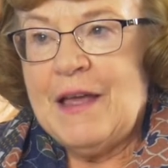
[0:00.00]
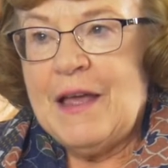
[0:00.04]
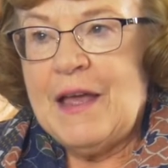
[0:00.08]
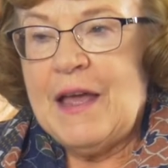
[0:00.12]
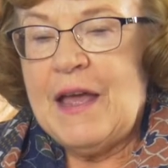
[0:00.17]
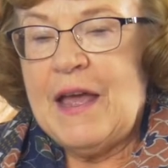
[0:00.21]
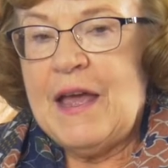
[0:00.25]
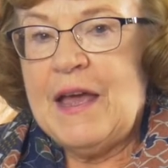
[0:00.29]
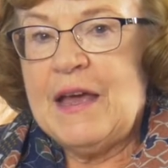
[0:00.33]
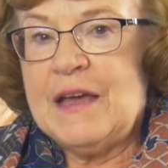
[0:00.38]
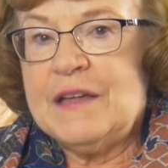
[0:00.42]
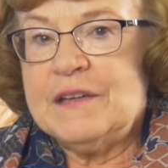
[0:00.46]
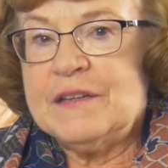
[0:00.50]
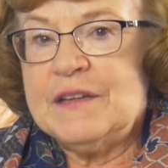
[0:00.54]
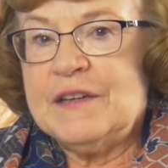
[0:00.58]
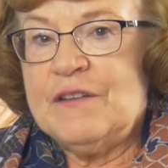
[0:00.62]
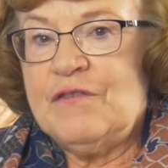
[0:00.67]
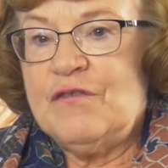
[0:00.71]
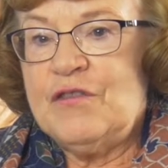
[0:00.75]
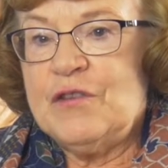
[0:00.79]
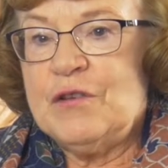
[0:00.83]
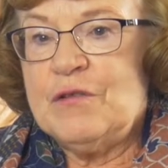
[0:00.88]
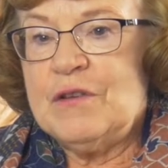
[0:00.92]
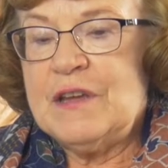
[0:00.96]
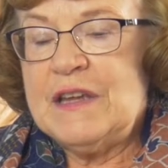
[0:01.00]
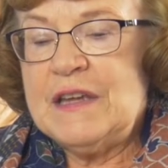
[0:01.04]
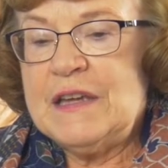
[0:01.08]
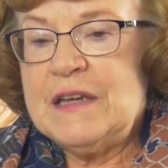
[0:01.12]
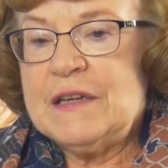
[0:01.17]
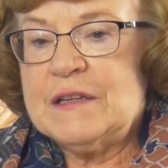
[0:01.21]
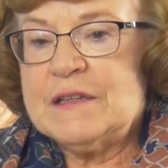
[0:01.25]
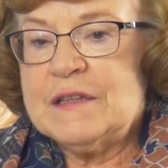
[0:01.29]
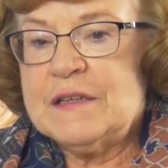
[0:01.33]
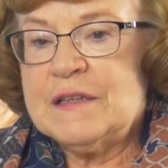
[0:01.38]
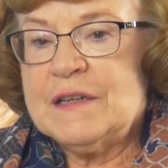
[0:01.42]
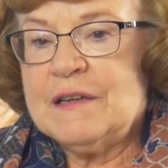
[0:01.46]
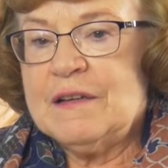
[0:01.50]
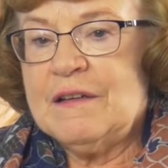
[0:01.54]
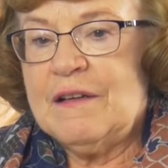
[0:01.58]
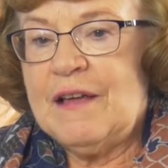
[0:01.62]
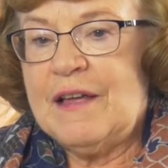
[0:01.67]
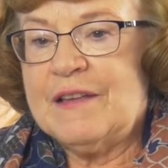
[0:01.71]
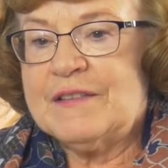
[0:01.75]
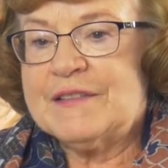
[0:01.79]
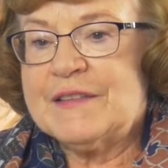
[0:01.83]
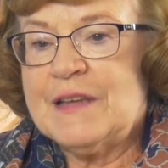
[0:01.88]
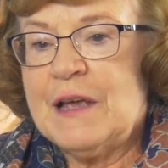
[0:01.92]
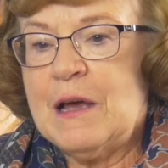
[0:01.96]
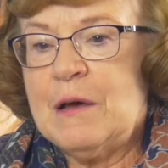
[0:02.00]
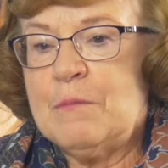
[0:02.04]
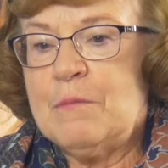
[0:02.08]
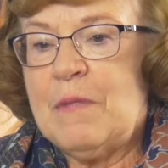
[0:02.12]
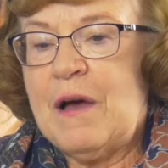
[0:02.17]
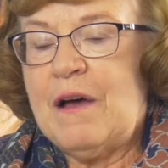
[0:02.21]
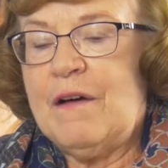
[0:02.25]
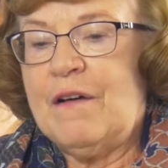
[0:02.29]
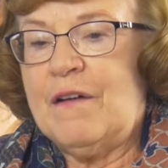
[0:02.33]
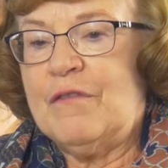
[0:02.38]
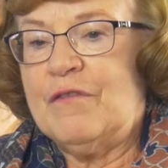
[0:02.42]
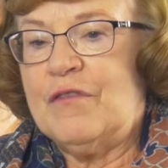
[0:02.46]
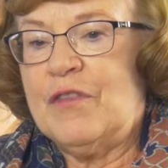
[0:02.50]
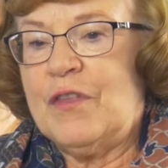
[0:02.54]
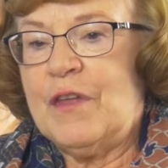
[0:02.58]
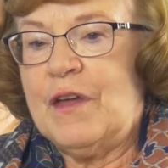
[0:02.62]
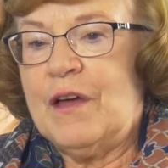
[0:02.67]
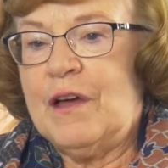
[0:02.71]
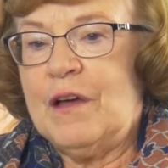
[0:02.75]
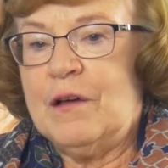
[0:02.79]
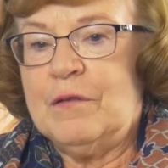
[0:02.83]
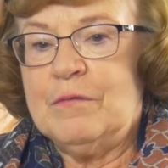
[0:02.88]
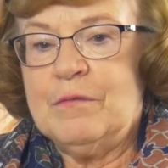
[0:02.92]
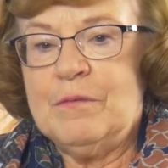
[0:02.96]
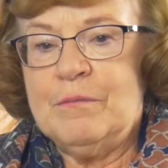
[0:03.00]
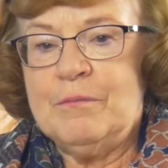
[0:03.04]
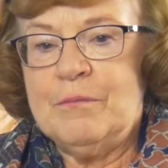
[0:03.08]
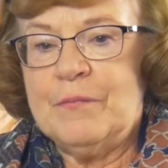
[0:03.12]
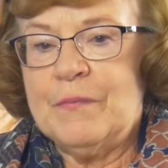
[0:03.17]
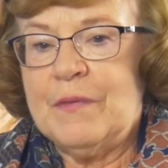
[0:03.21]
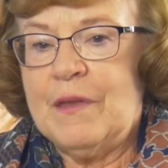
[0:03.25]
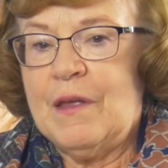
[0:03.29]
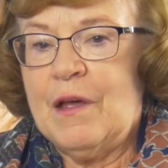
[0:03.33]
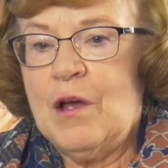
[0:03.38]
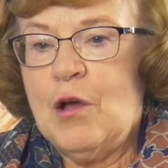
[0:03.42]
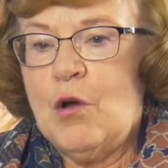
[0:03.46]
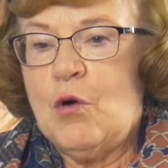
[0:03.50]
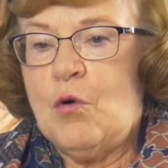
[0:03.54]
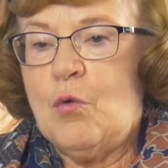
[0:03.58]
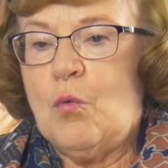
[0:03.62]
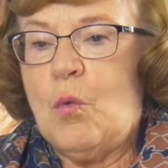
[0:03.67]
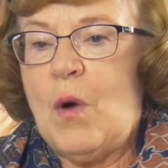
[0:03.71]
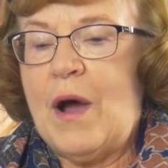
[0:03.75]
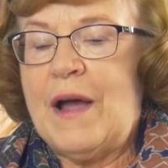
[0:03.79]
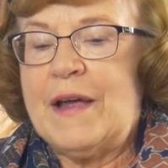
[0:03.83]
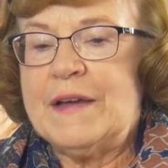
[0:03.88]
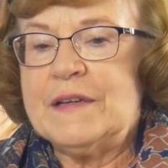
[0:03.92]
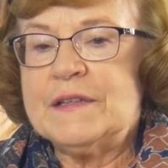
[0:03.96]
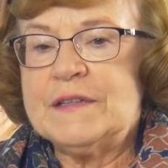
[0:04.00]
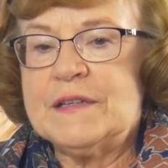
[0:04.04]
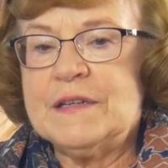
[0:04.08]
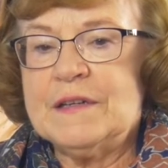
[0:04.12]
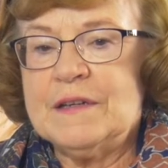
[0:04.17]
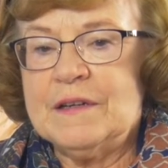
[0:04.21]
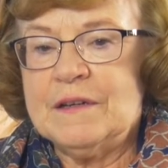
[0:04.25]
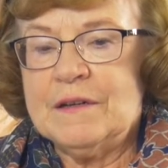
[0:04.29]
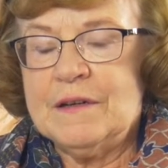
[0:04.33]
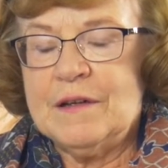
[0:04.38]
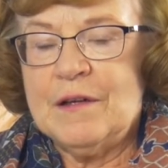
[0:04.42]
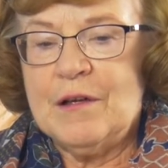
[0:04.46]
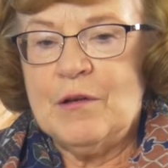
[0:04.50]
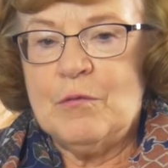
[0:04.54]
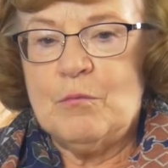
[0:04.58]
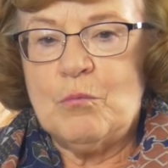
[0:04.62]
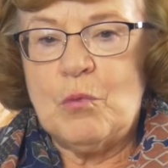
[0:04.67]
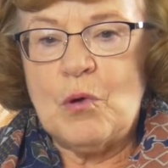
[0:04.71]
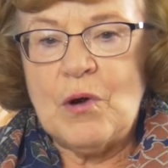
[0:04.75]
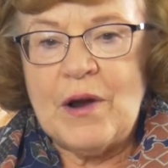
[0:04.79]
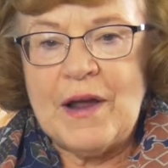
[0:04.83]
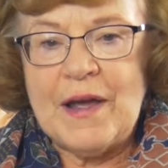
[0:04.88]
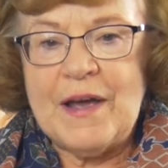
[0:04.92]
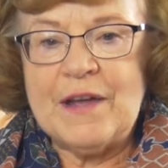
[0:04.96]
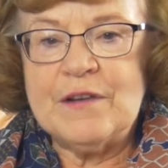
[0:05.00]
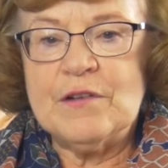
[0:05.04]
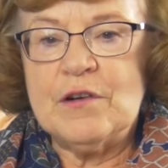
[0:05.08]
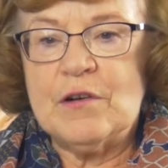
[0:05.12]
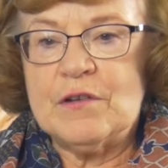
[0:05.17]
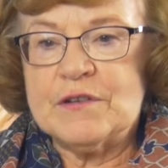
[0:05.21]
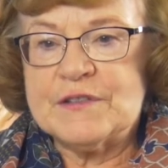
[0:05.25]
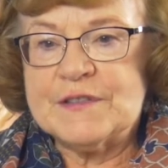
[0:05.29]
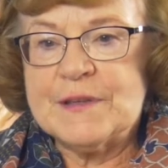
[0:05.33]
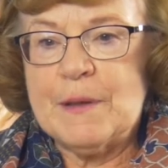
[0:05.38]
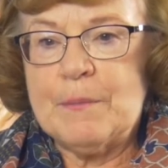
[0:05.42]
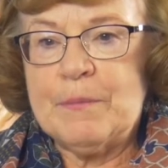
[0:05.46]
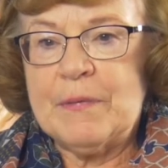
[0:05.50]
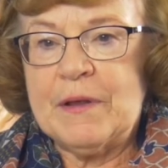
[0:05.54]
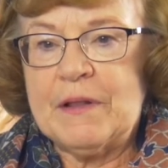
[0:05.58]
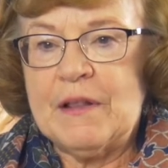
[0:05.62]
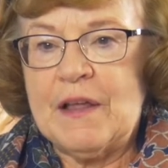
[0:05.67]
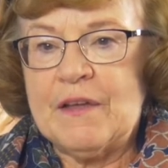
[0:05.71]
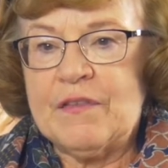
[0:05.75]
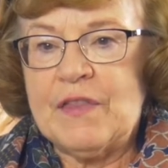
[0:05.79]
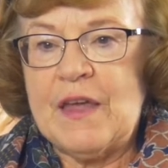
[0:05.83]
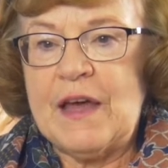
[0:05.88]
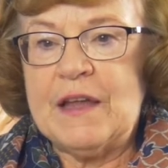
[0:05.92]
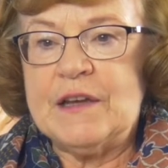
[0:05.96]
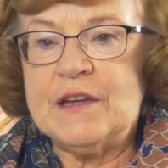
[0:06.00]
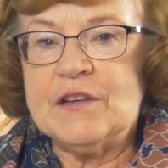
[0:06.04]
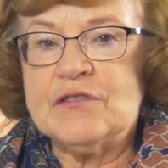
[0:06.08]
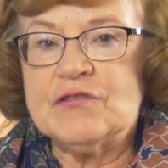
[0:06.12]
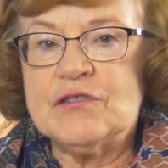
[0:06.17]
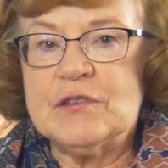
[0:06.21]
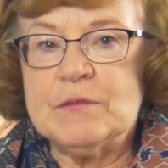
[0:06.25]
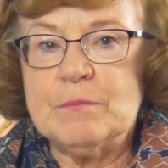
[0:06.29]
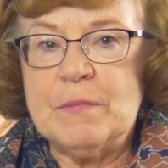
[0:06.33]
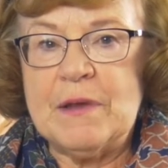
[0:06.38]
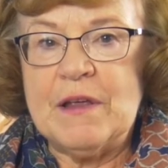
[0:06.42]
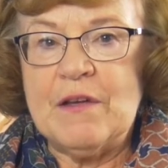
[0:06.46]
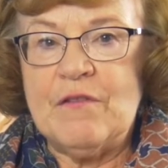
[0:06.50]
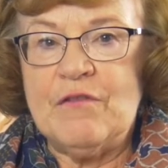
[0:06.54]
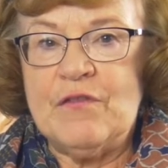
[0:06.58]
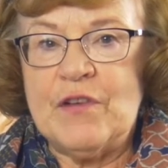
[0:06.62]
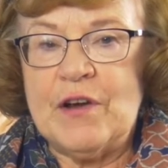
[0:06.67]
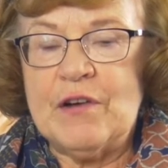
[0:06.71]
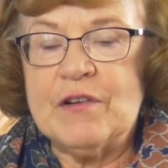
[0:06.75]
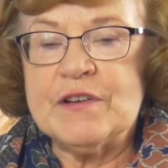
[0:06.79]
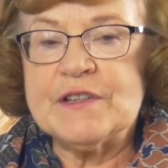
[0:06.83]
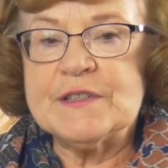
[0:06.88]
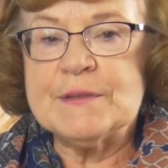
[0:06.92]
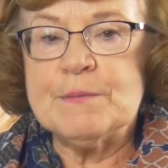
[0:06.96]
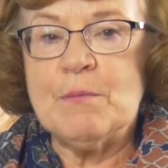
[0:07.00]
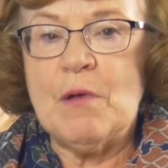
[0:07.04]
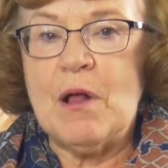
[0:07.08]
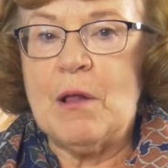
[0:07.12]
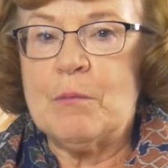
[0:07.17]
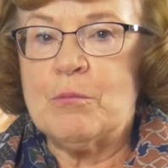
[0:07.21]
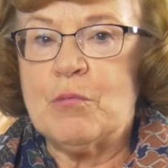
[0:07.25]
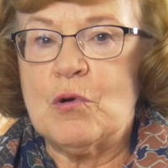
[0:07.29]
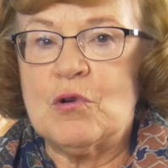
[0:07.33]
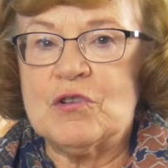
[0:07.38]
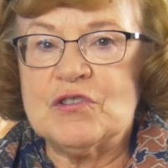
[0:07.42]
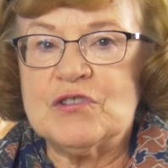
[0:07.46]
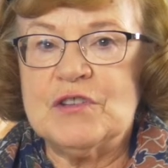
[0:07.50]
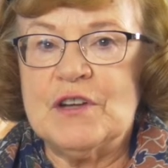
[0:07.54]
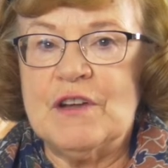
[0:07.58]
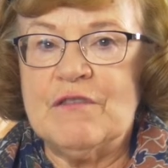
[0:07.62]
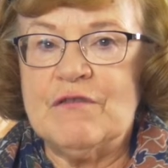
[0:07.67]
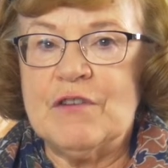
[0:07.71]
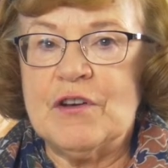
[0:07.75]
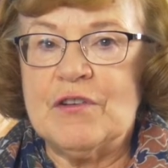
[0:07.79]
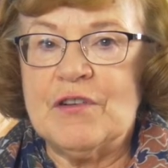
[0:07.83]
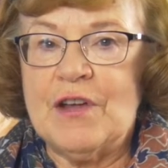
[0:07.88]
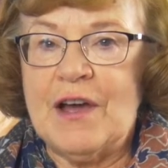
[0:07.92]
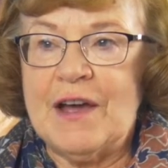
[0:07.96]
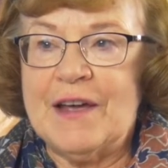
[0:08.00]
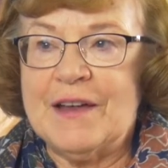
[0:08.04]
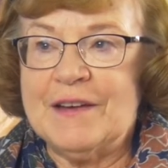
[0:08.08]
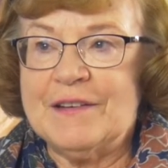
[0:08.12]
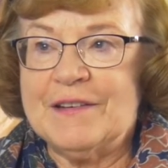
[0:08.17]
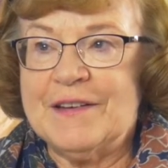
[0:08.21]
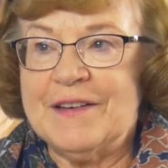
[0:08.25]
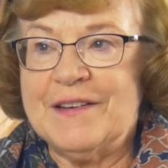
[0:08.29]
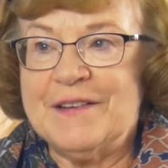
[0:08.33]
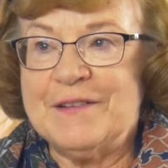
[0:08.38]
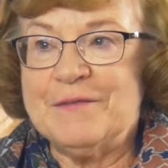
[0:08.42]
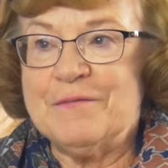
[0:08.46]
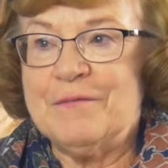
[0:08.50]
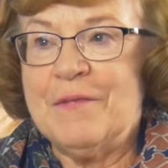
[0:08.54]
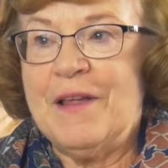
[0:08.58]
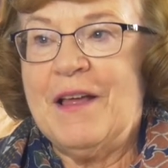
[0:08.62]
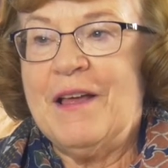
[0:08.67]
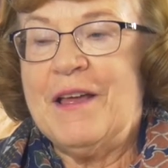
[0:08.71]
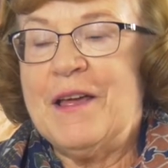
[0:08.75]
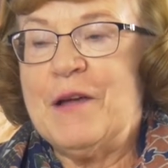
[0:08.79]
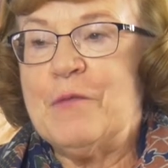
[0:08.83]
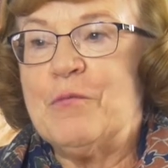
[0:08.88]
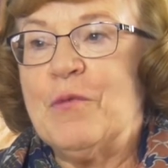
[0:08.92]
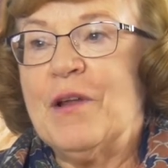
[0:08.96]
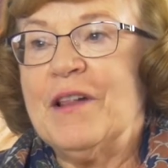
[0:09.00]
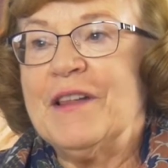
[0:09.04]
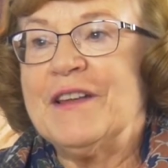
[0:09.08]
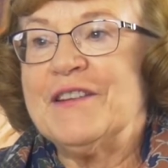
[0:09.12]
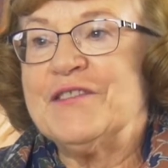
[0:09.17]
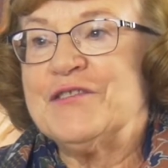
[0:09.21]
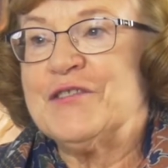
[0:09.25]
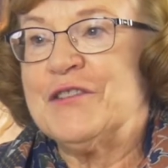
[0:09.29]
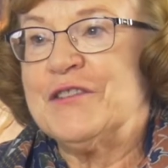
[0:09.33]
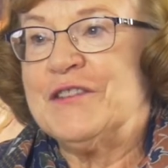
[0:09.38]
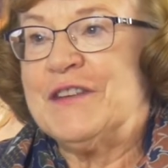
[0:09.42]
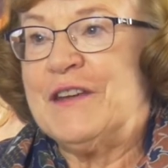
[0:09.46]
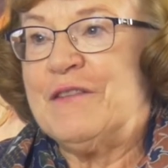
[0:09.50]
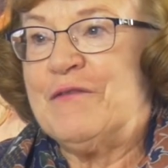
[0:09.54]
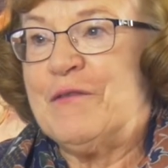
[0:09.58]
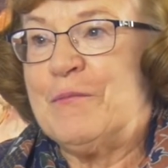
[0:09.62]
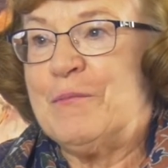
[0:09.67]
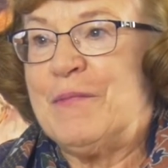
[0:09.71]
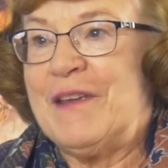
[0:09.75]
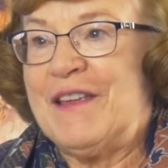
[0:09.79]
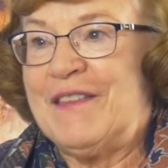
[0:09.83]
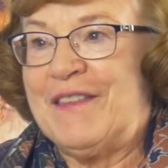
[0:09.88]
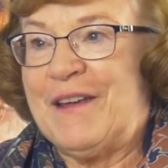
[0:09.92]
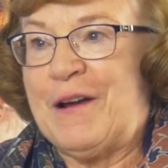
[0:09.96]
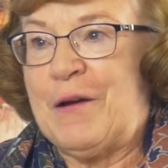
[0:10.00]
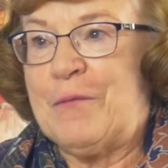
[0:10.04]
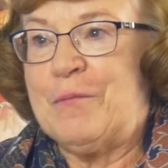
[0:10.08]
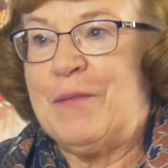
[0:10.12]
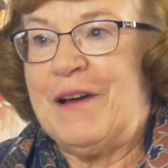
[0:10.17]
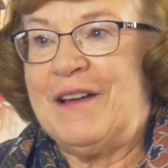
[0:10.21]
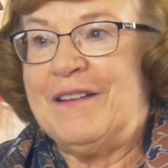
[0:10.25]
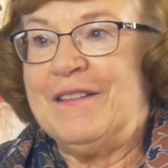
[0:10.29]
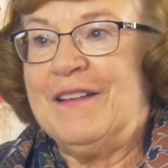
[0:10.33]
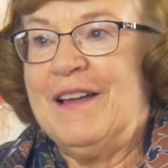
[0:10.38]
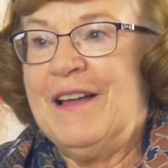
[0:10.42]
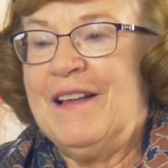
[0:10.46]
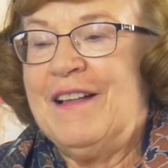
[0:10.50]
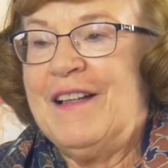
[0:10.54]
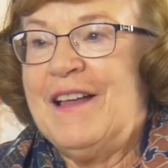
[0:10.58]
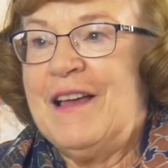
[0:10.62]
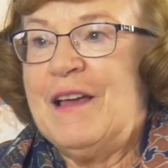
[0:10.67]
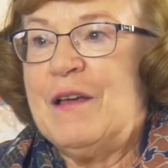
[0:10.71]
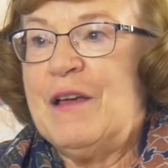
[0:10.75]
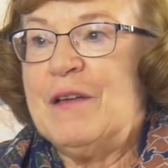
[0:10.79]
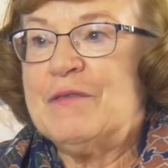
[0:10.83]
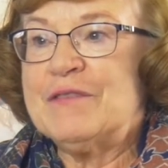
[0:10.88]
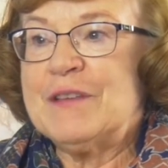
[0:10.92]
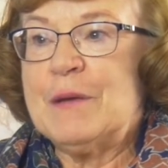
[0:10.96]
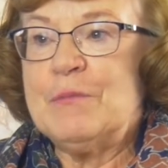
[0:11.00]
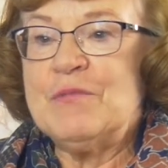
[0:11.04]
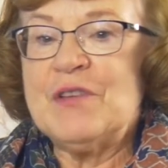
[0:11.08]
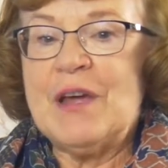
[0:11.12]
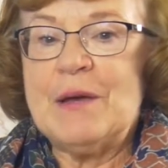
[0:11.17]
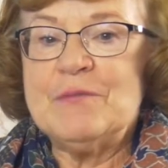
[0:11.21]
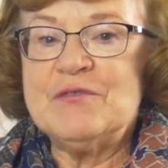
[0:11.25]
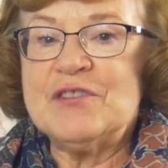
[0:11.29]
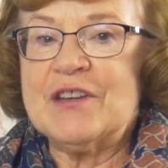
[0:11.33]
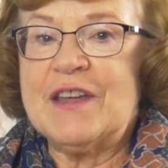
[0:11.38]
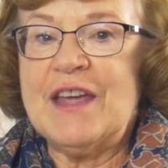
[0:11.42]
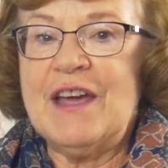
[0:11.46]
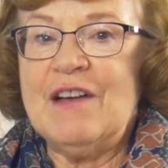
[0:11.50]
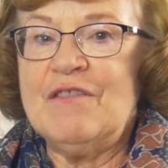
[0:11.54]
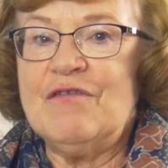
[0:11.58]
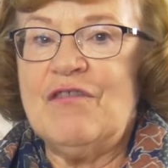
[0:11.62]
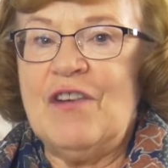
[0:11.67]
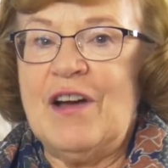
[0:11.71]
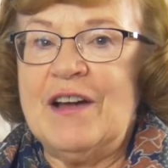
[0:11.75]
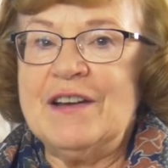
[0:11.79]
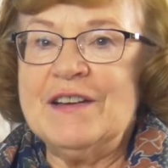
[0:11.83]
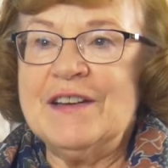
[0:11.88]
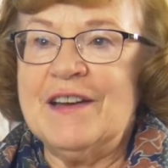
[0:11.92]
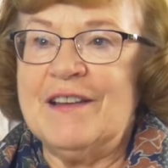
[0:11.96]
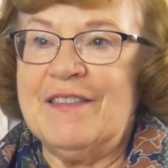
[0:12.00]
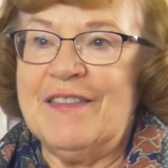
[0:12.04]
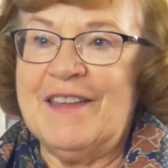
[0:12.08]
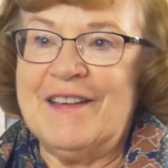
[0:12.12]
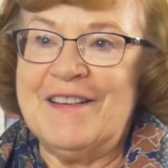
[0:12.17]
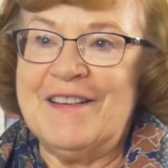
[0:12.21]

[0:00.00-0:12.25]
And if you eat some of the white bread or something like that, it should be a very small portion of your diet. it really shouldn't even be there, but sometimes you can't find anything